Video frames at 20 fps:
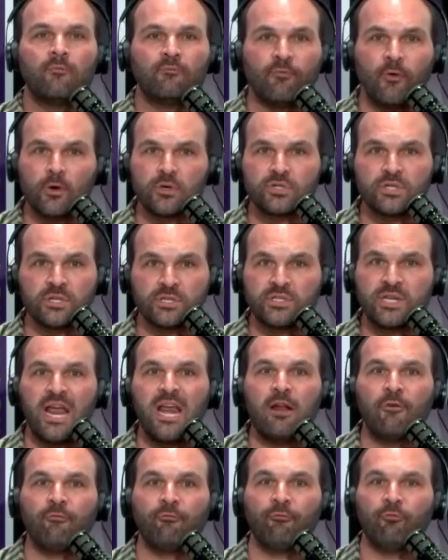First, the
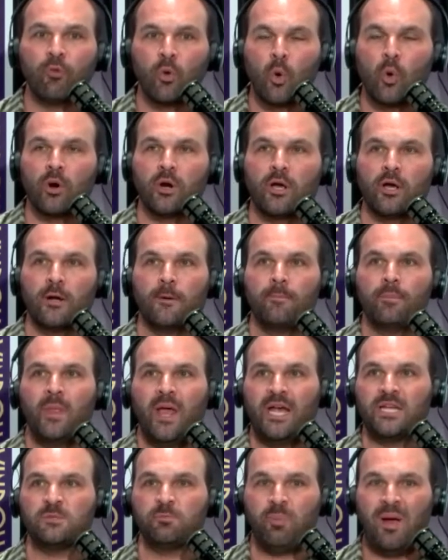state of Florida
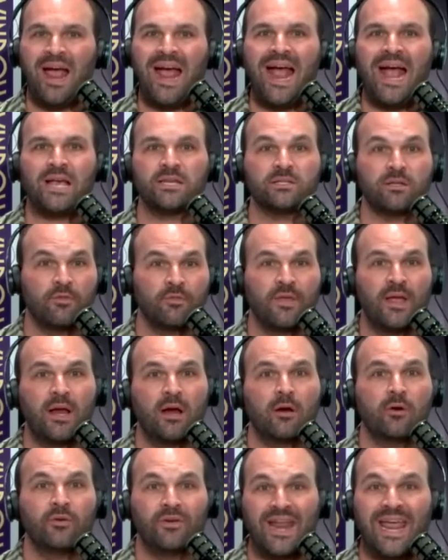has passed
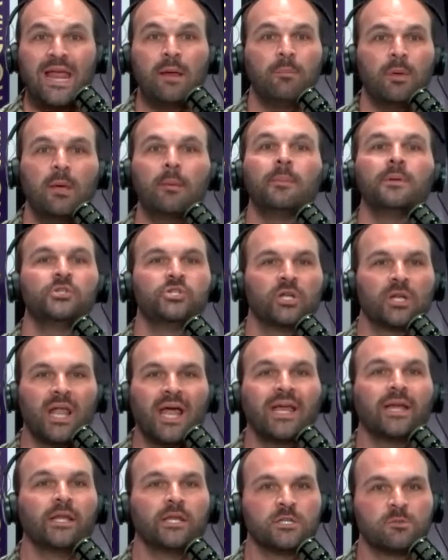their name, image, and
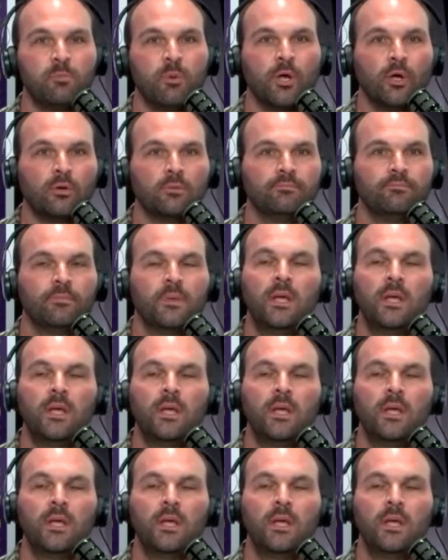likeness bill.